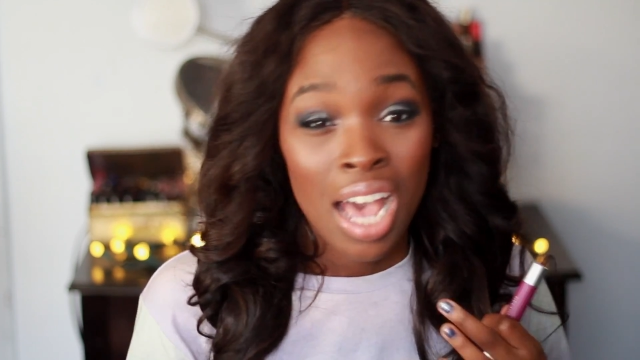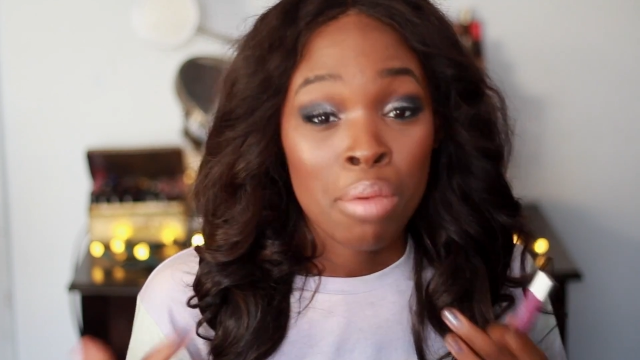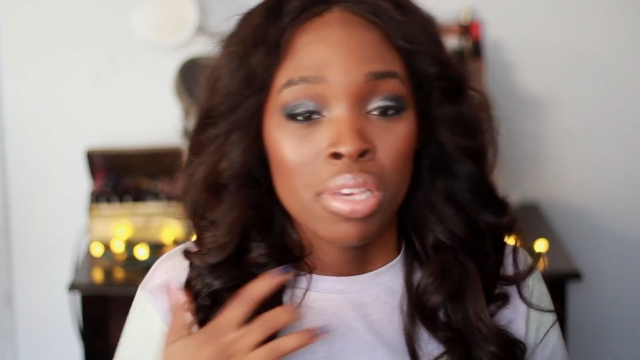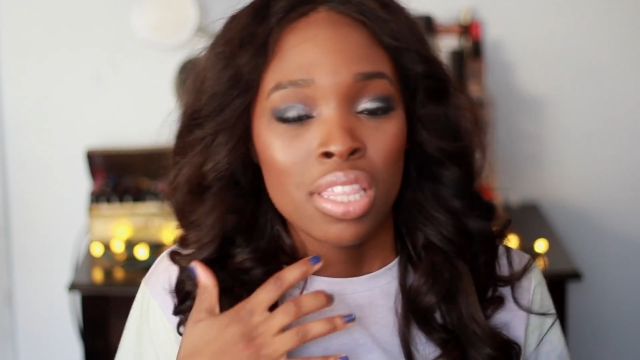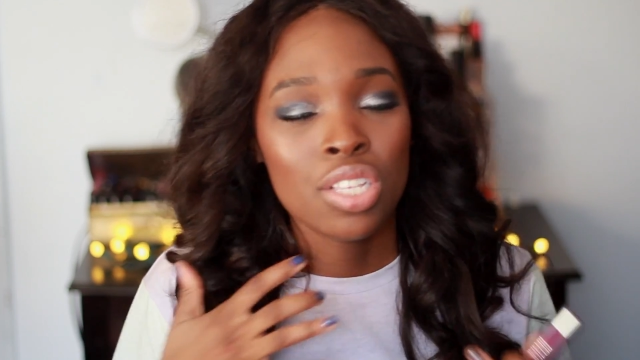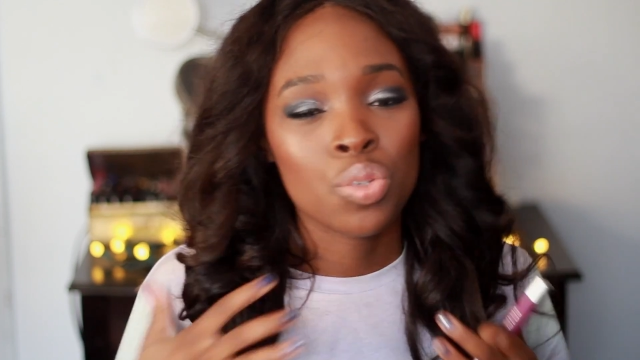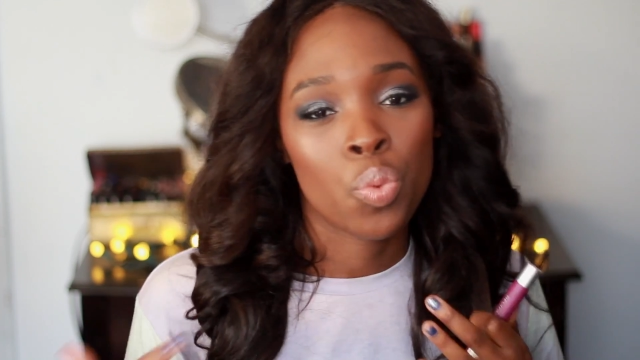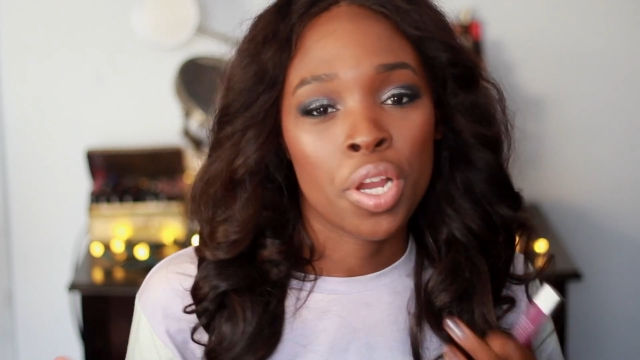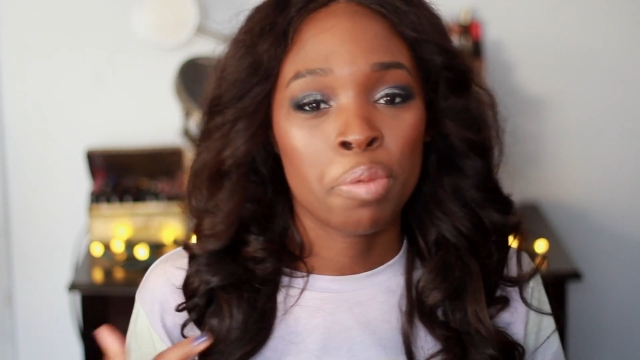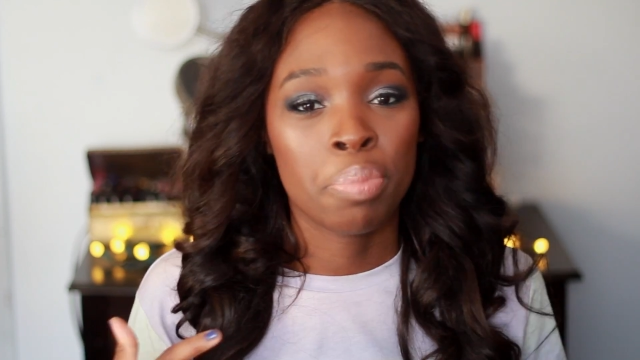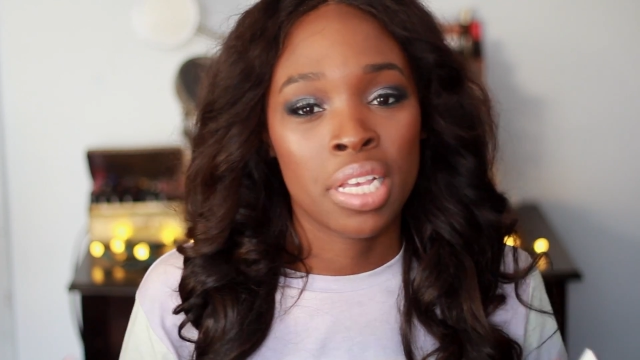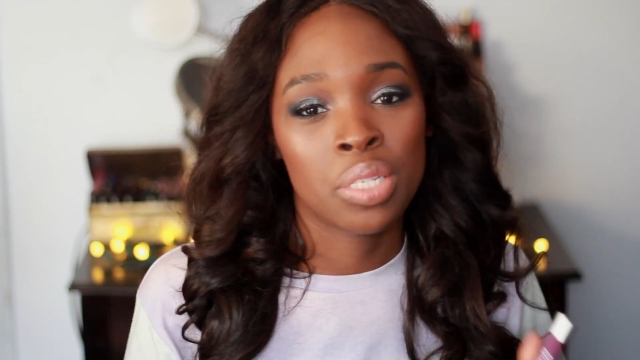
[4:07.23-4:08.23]
I'm in this
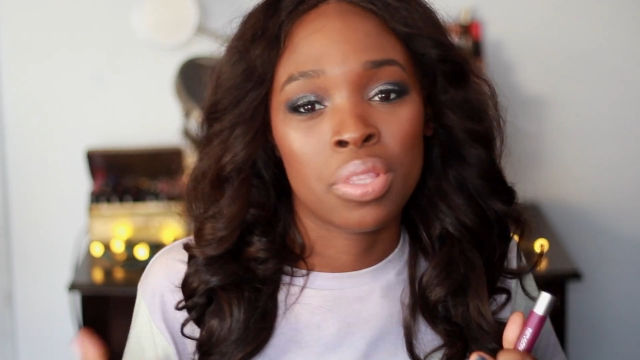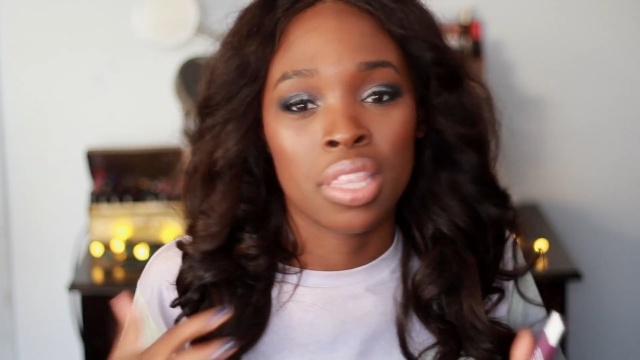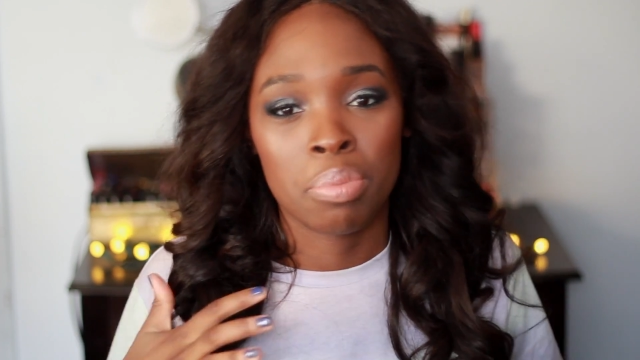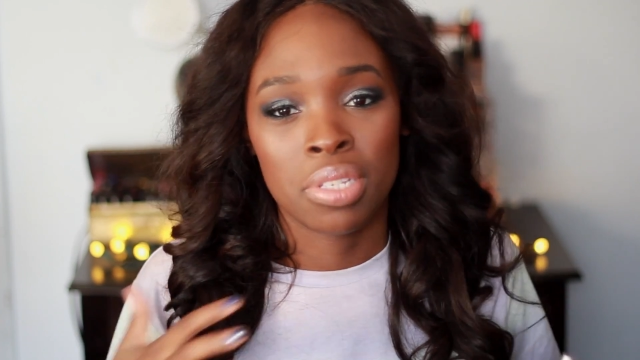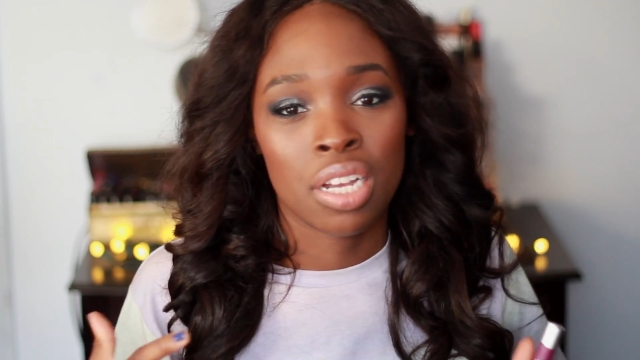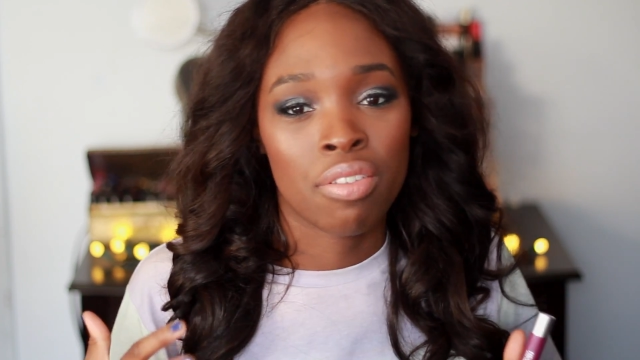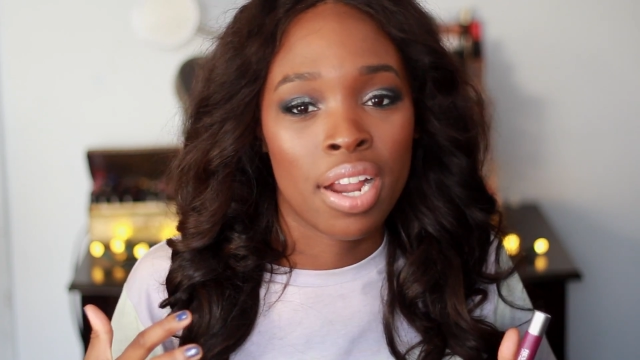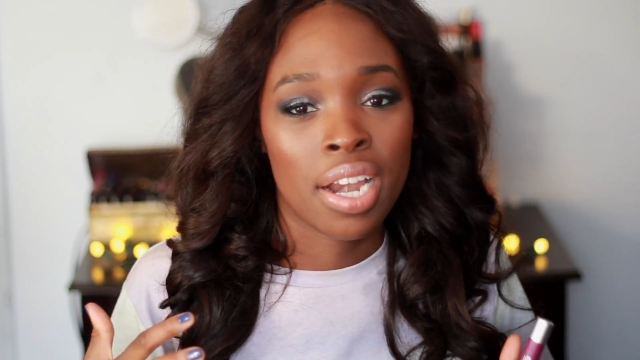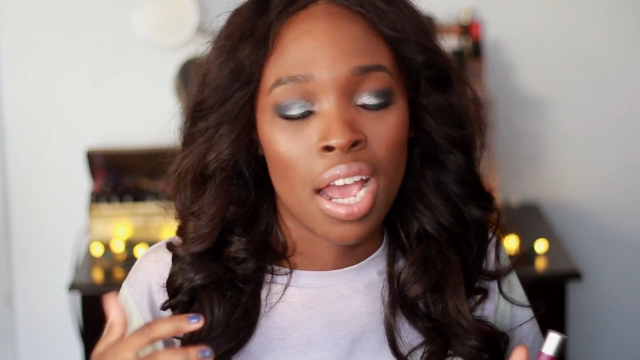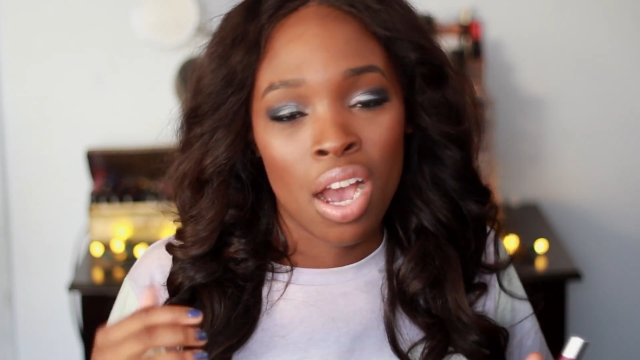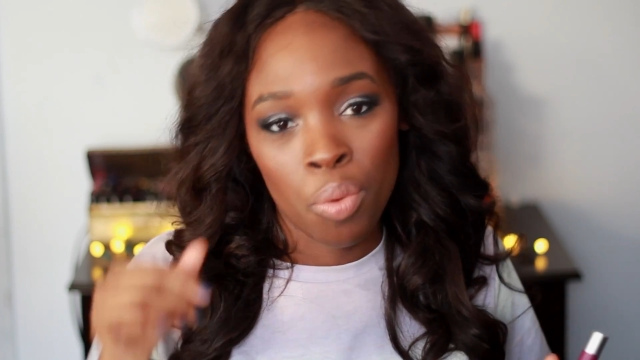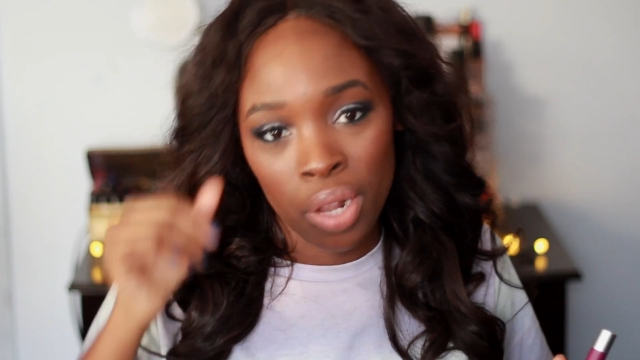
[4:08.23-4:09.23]
weird place with lipstick right
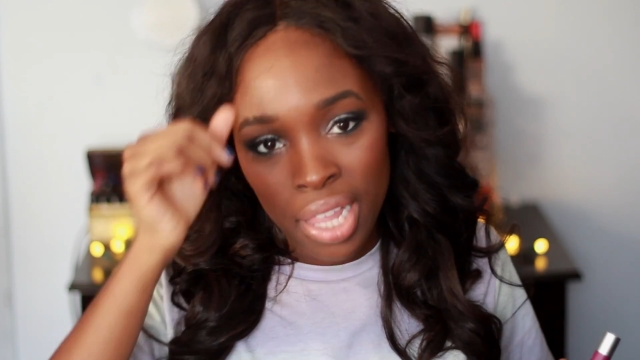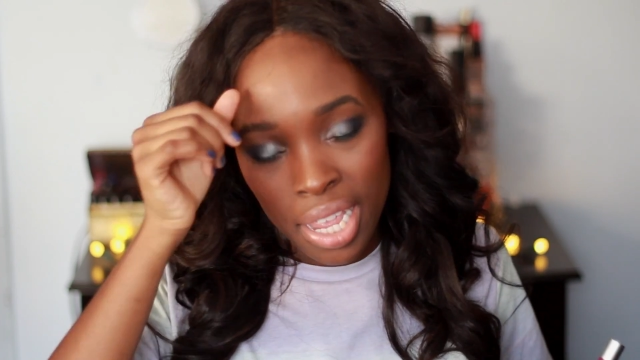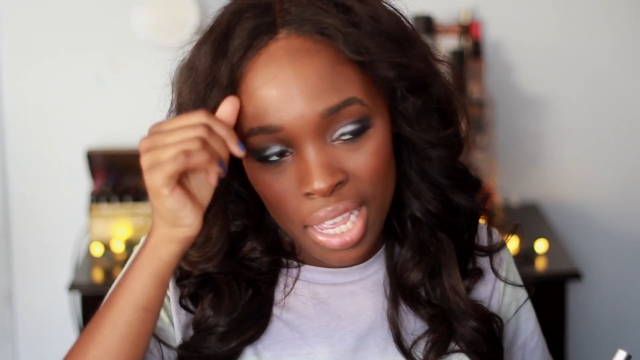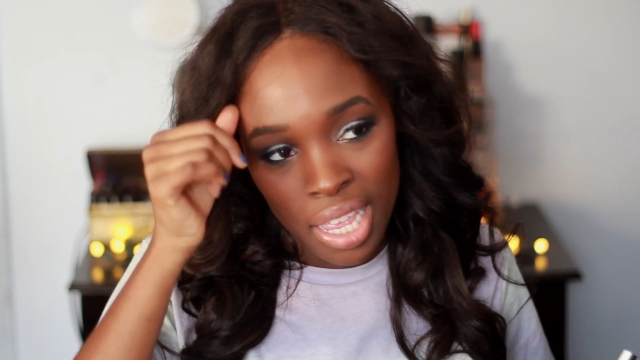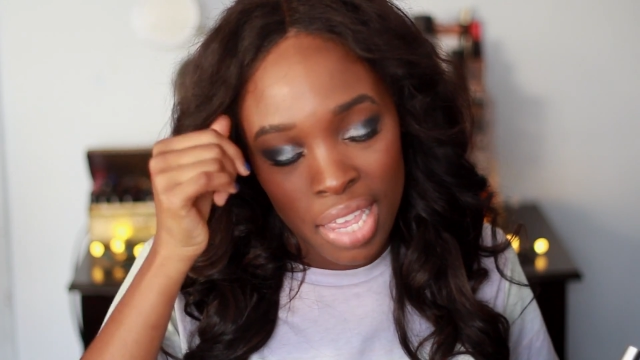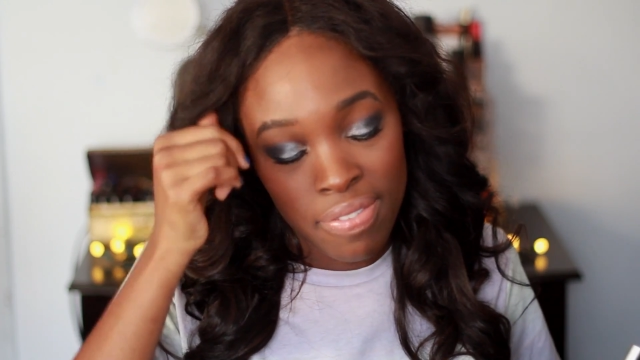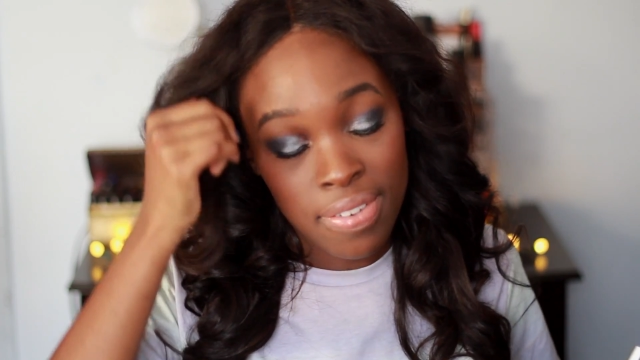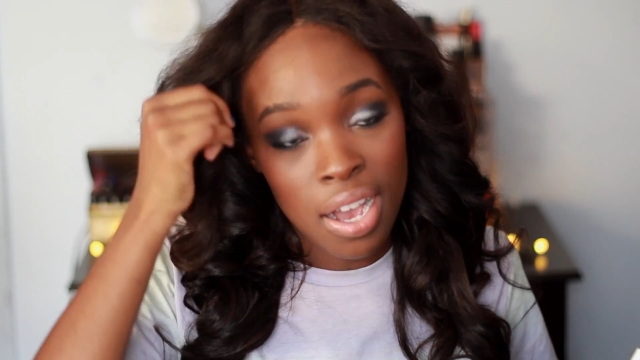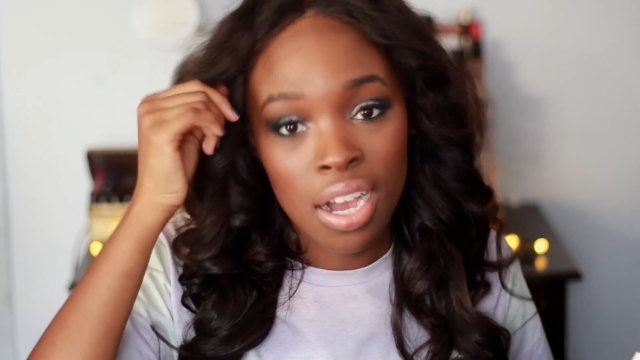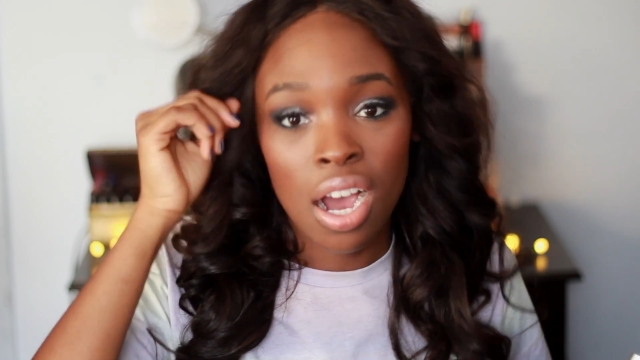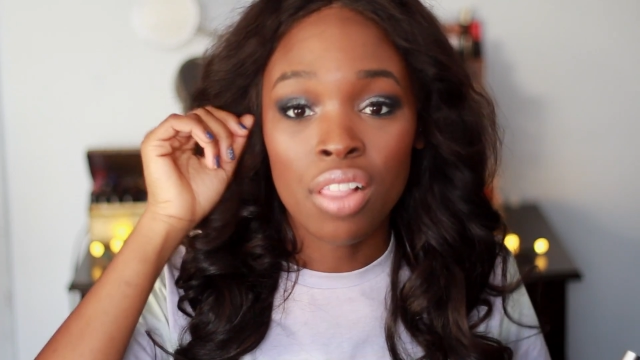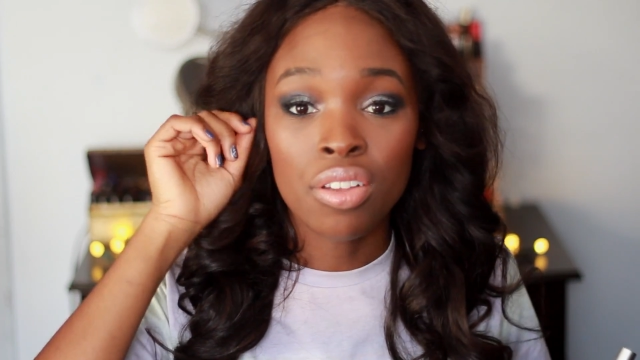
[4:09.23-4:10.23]
now where like if
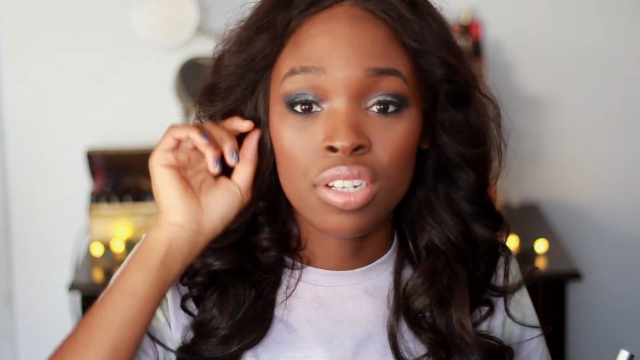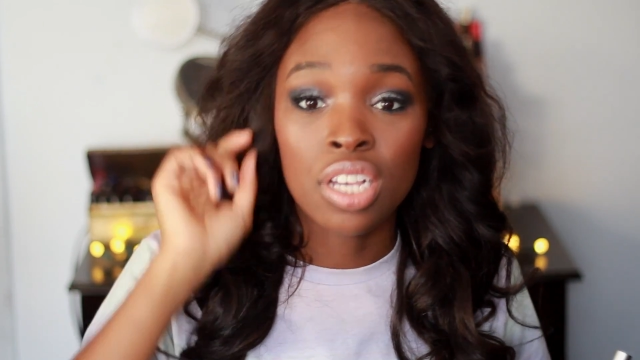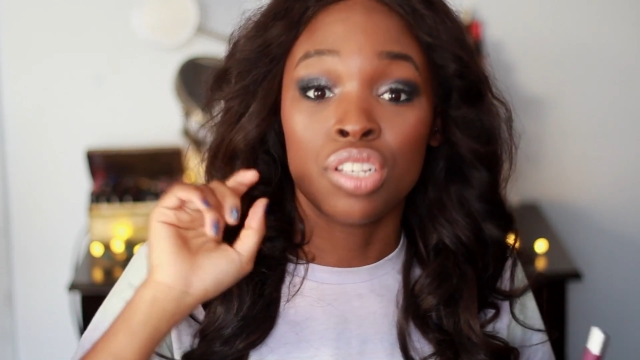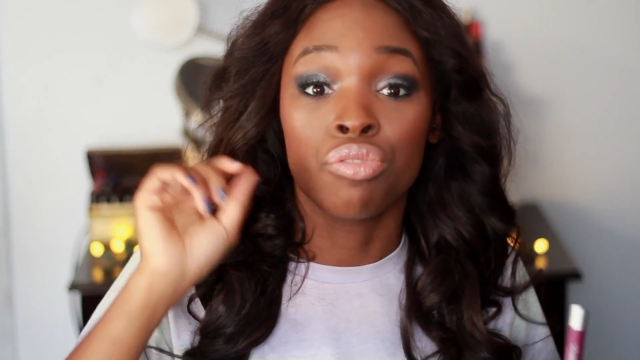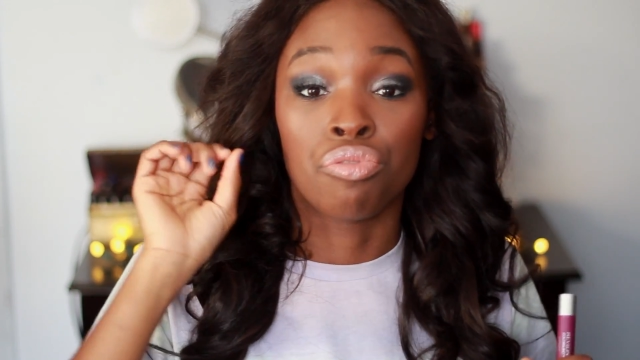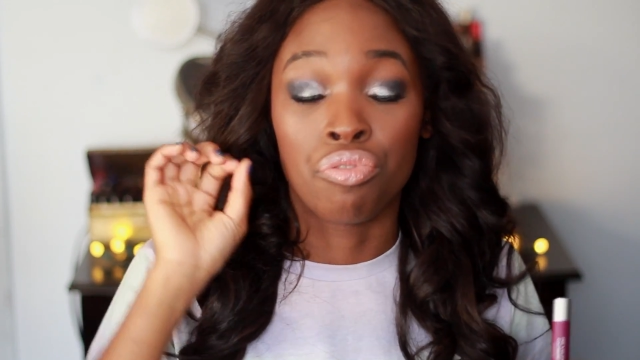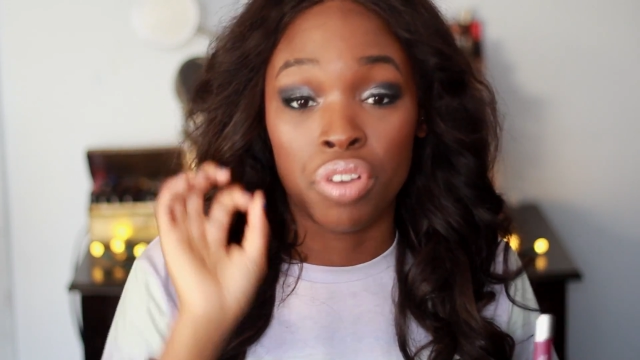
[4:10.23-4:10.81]
a color doesn't